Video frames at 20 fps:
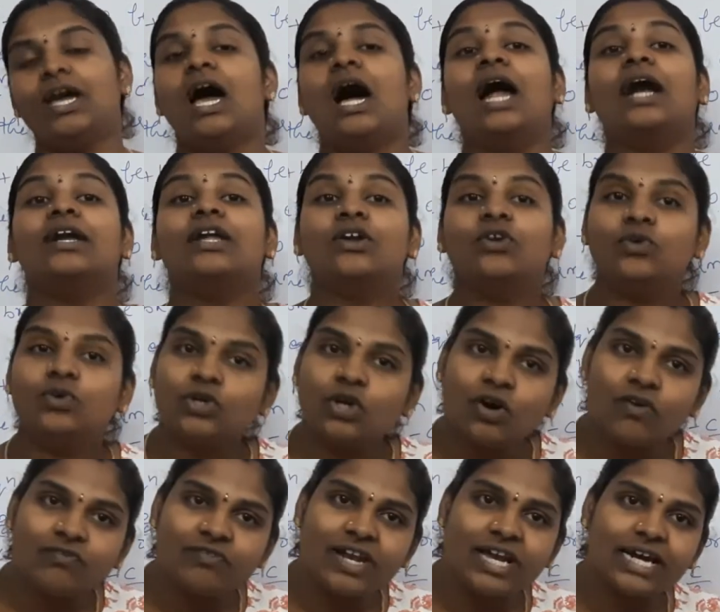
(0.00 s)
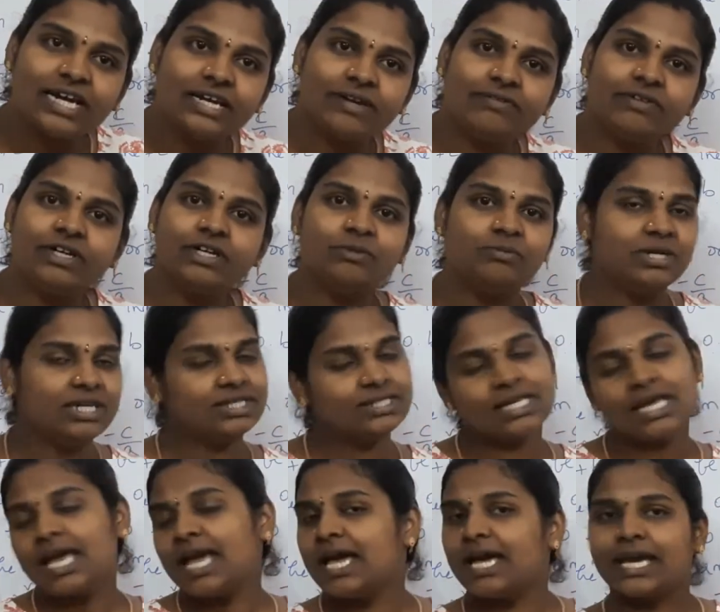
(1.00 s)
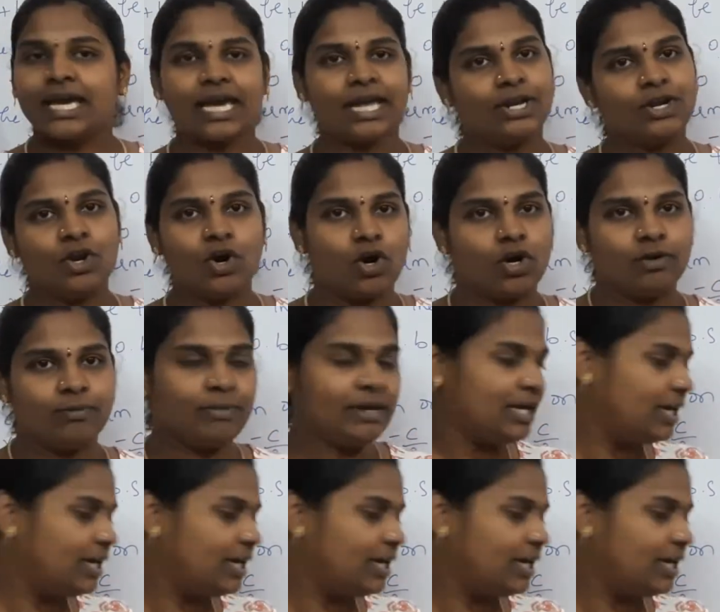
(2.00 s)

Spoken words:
Under root of negative term is cannot be